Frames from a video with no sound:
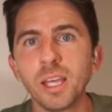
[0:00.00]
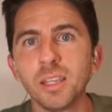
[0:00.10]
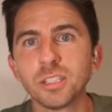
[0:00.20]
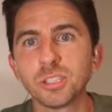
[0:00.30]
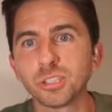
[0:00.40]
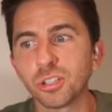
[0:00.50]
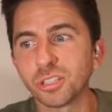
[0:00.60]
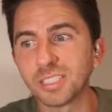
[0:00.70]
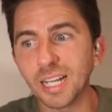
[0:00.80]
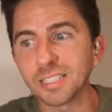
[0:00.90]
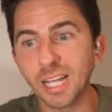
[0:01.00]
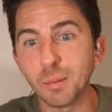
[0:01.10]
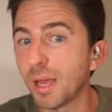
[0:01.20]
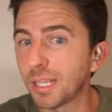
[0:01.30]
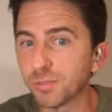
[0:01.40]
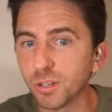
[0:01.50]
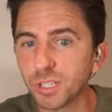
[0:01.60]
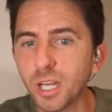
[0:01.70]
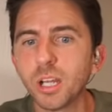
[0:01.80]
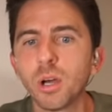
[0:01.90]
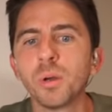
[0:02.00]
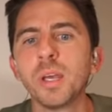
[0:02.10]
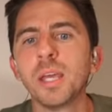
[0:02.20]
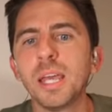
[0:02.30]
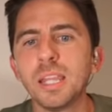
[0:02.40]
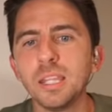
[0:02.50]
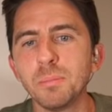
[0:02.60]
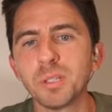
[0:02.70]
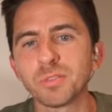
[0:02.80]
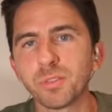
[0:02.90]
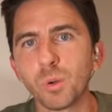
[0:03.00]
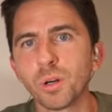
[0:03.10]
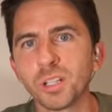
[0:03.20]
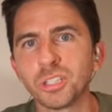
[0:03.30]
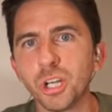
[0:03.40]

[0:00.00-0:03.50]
And this is her second time, as far as I know, in the Miss Florida.